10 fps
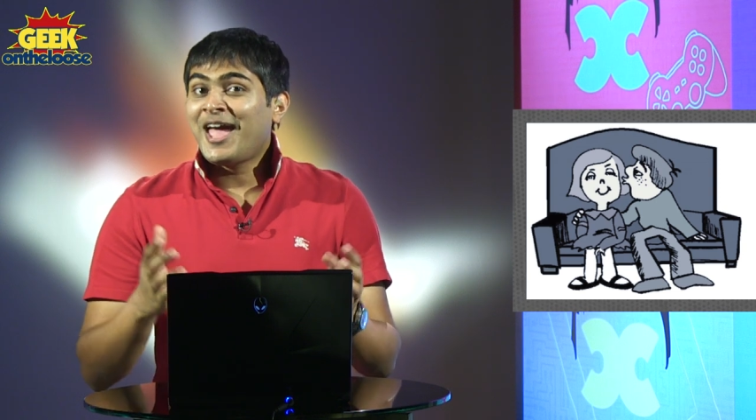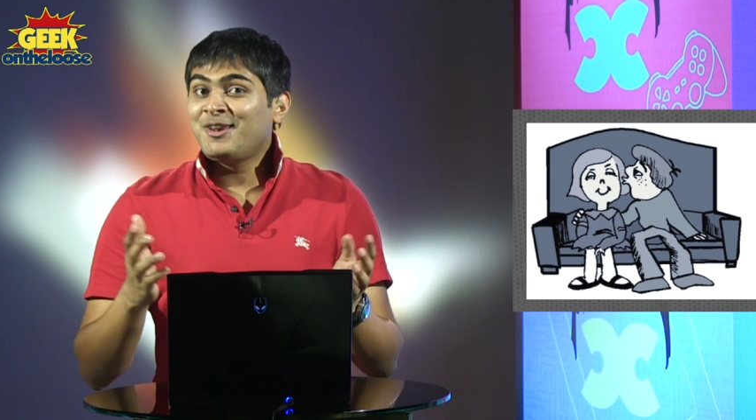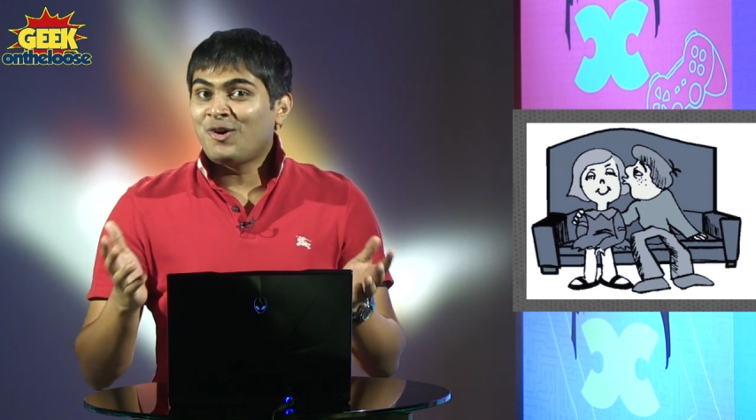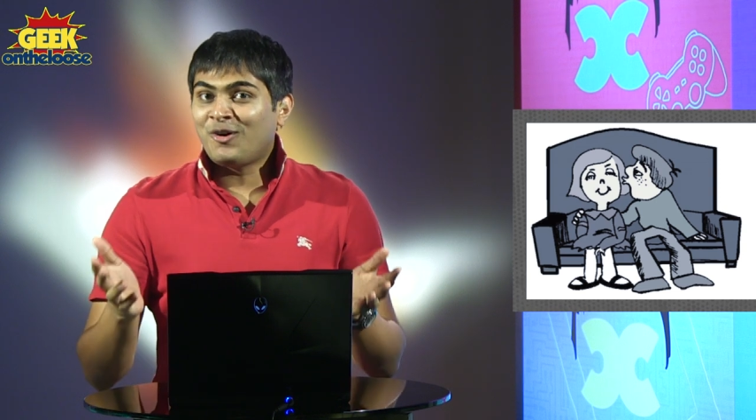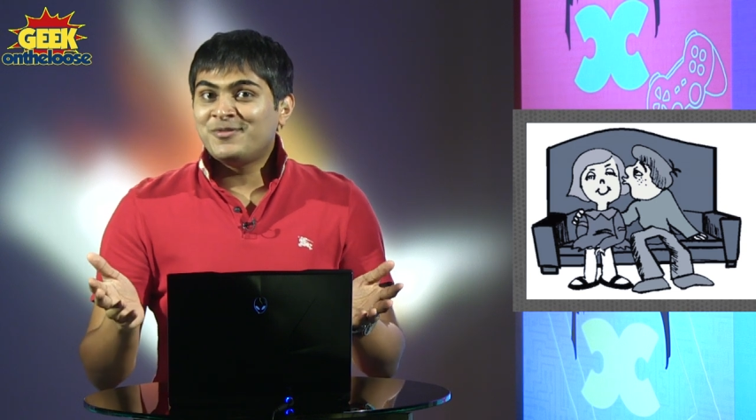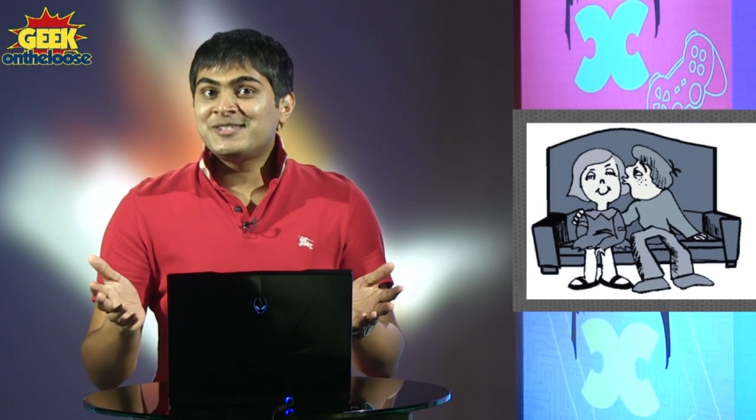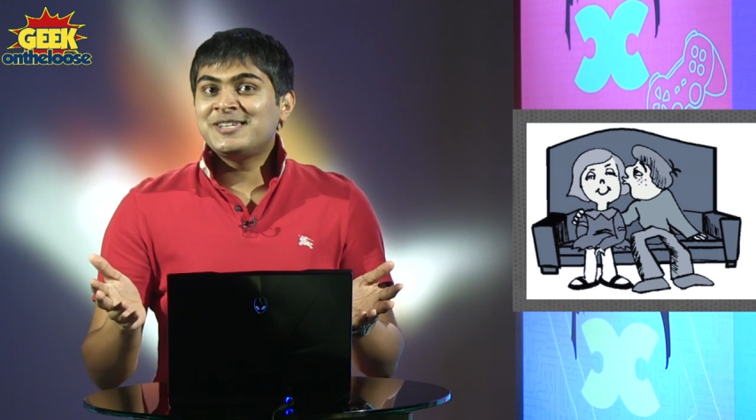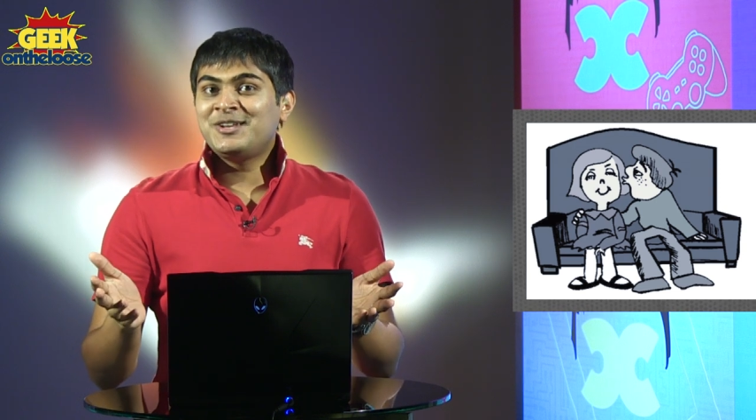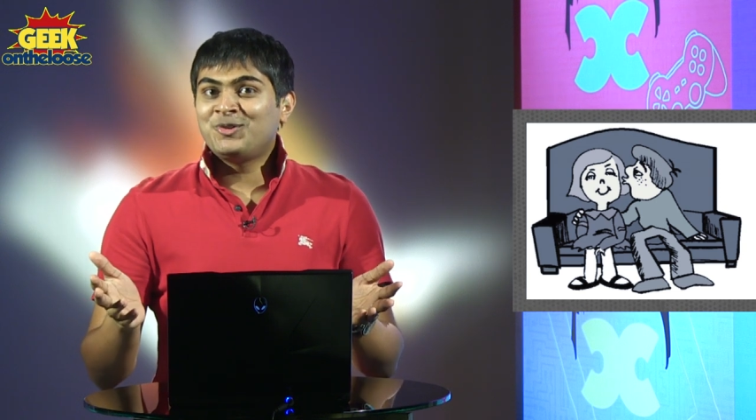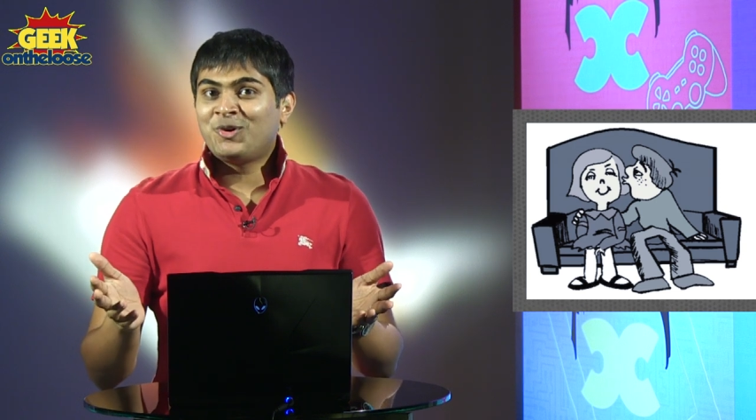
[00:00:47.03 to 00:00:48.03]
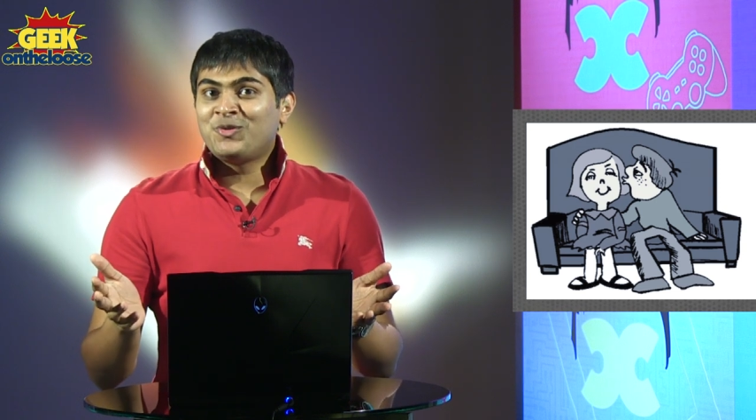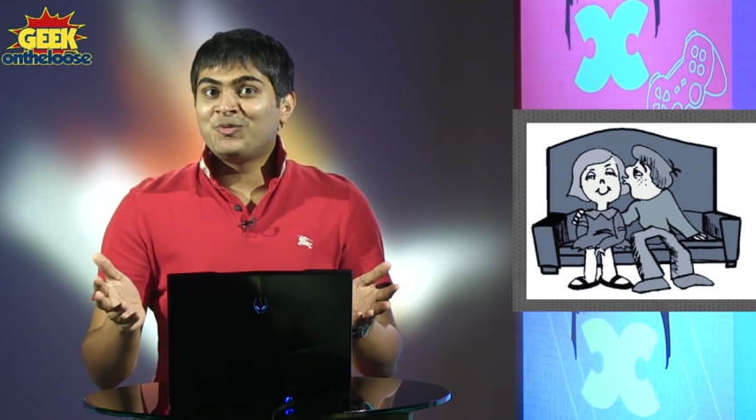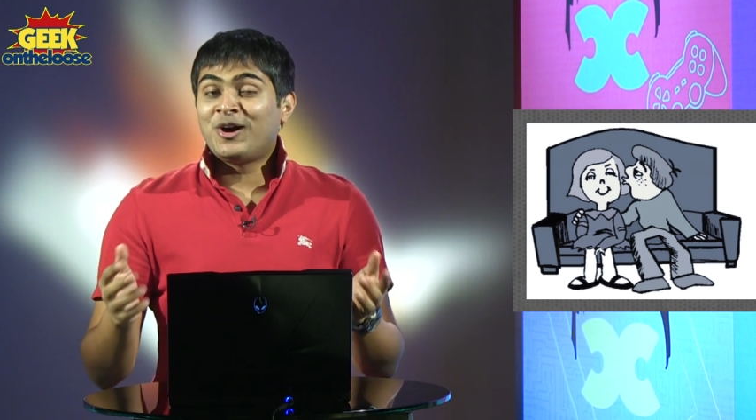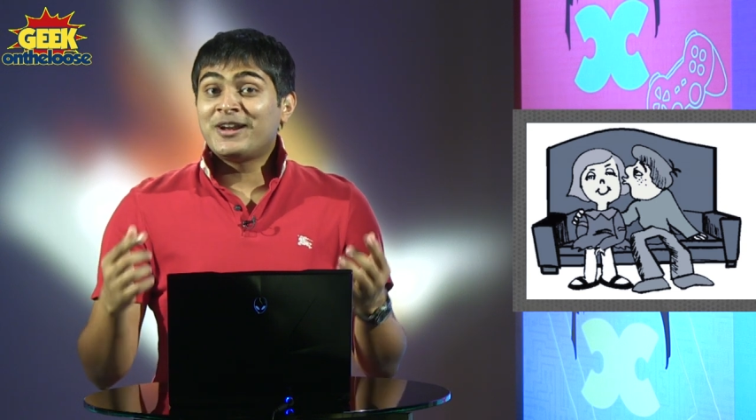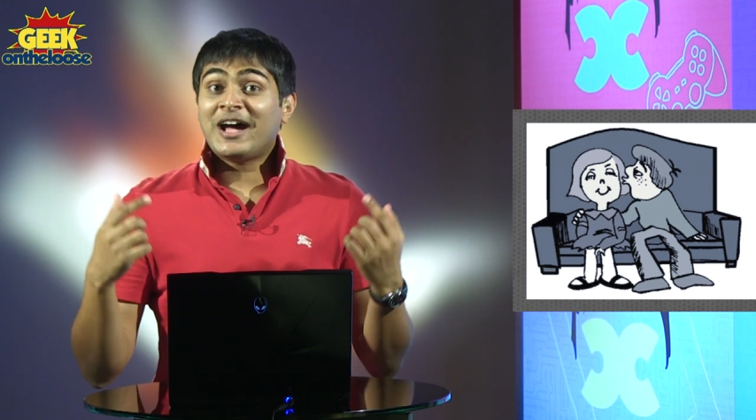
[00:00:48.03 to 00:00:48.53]
and you obviously don't
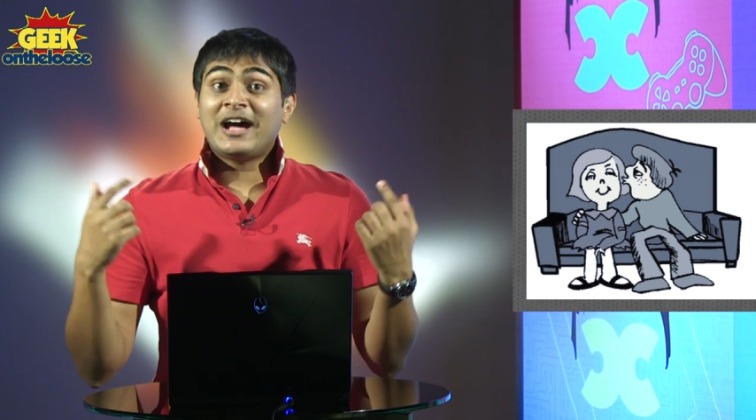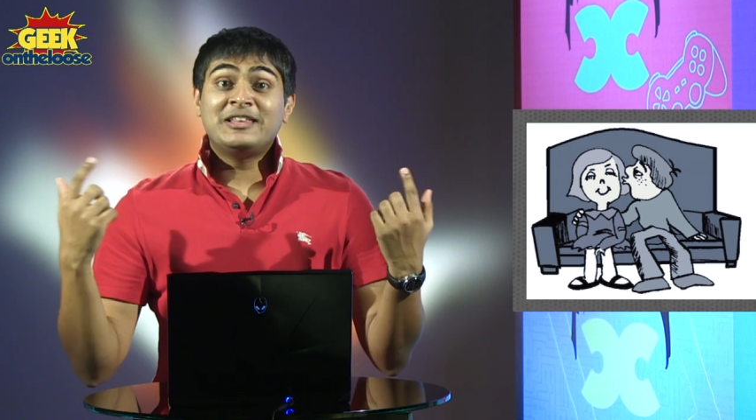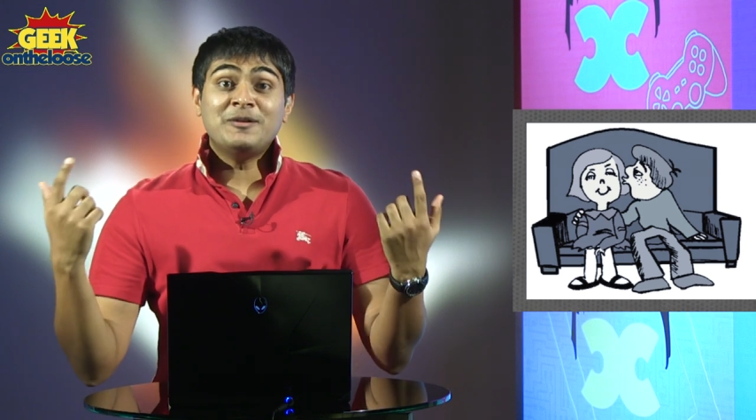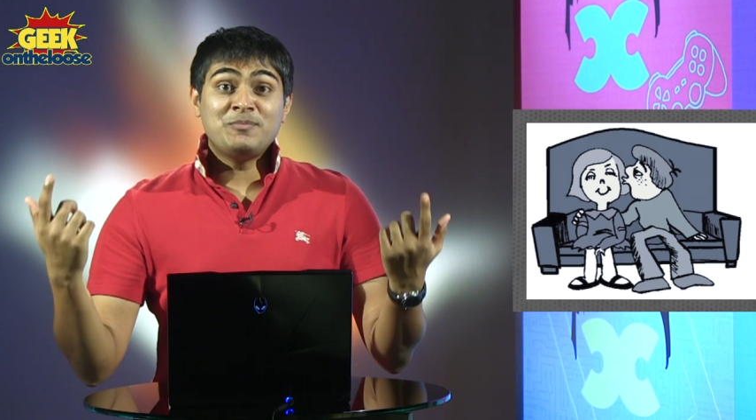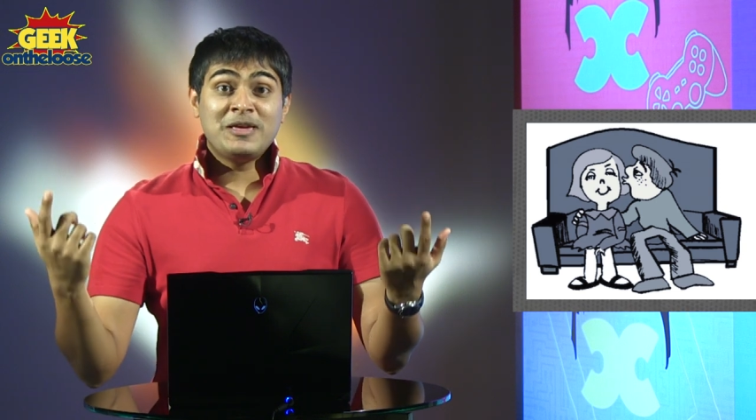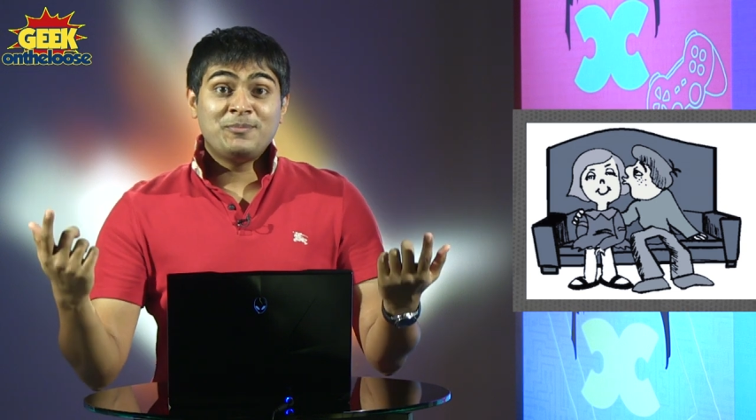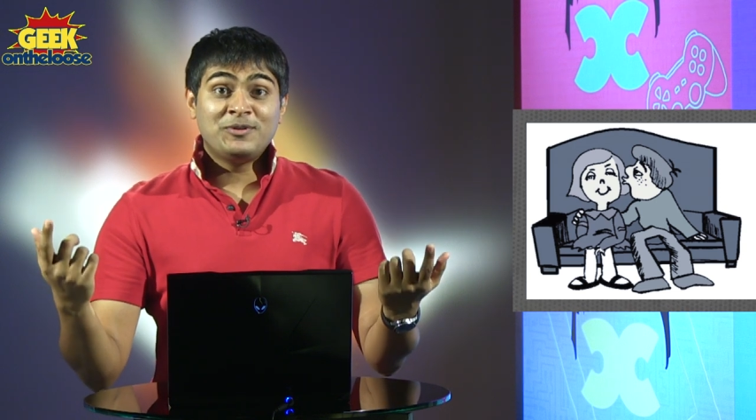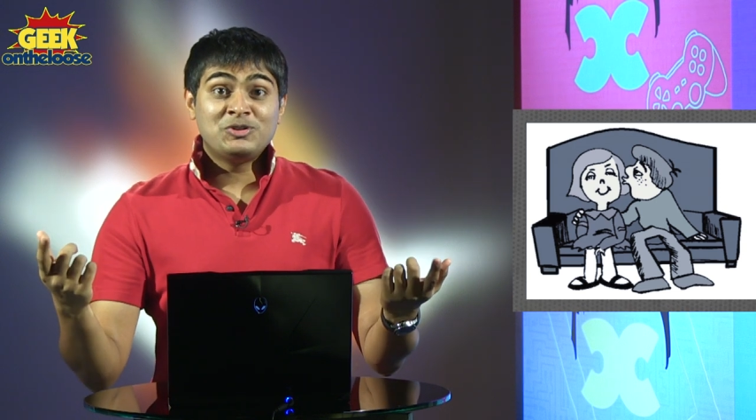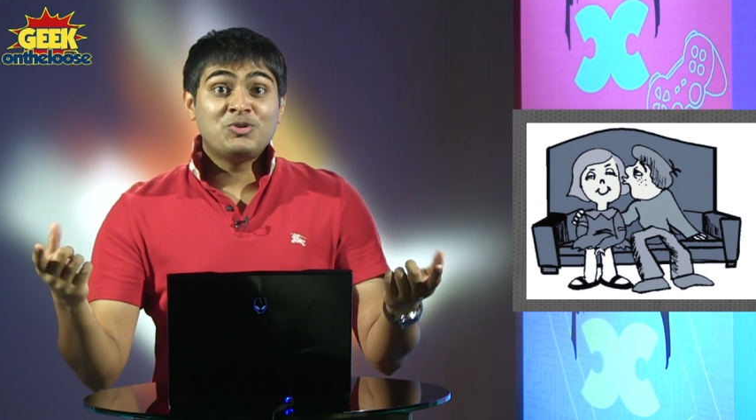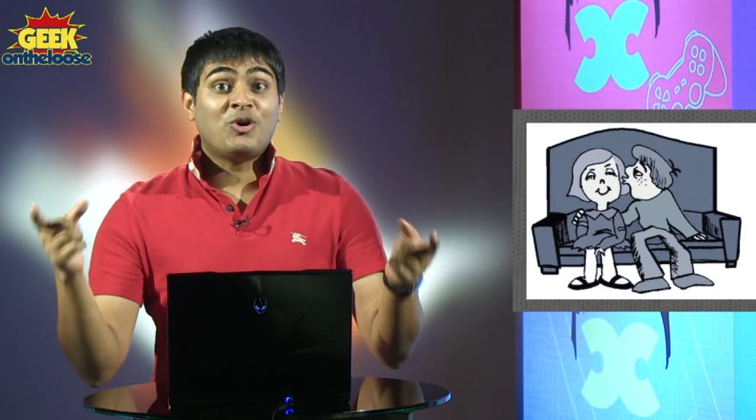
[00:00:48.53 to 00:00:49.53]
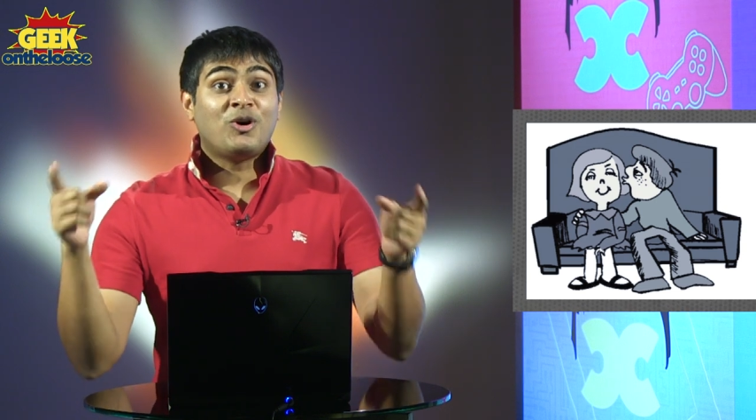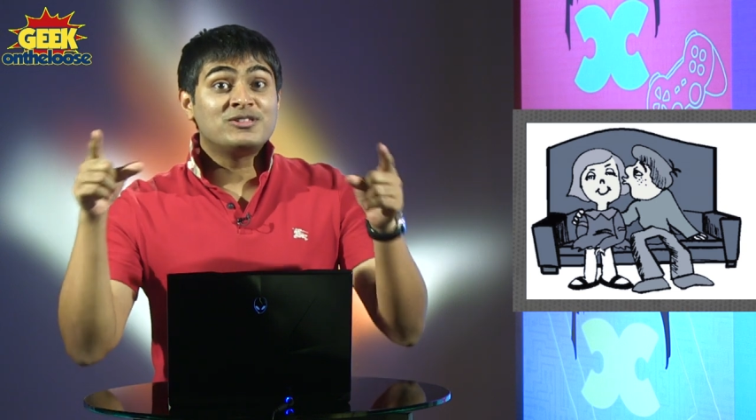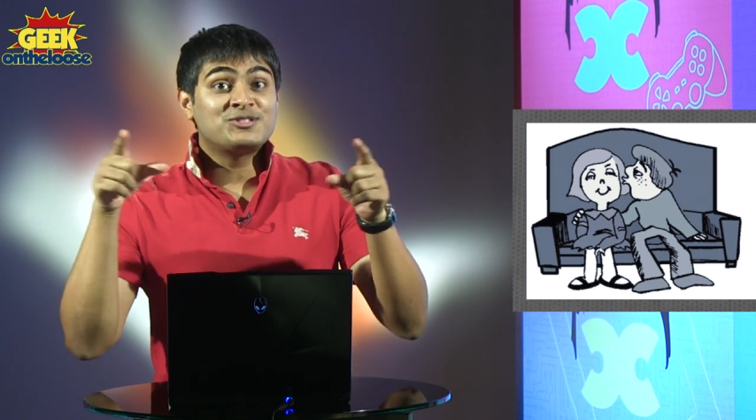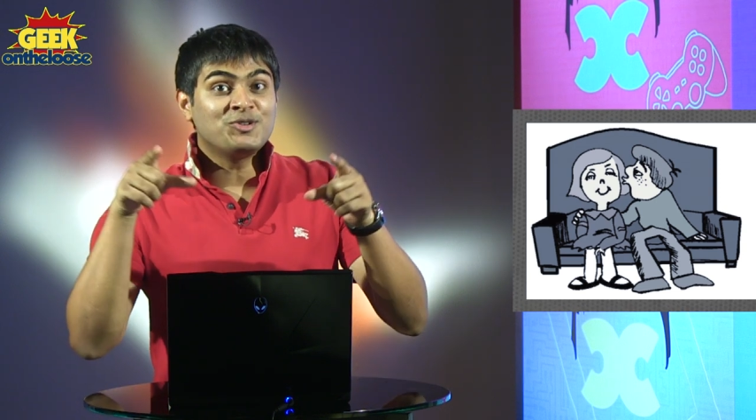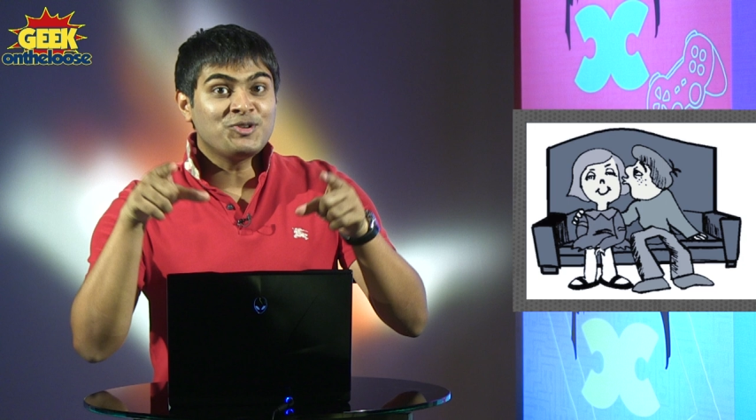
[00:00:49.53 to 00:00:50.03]
want other people who are
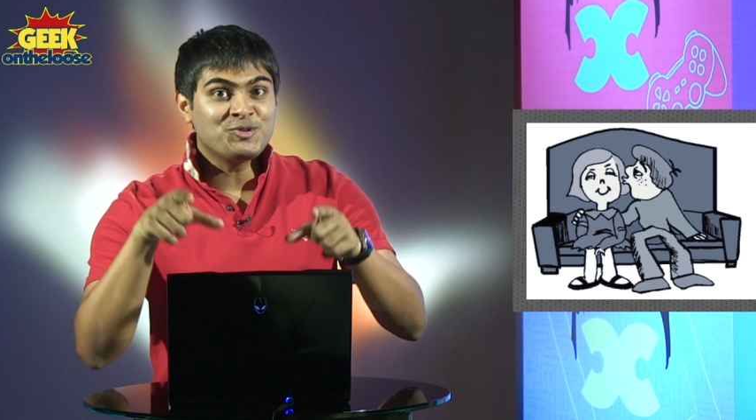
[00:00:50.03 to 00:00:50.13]
also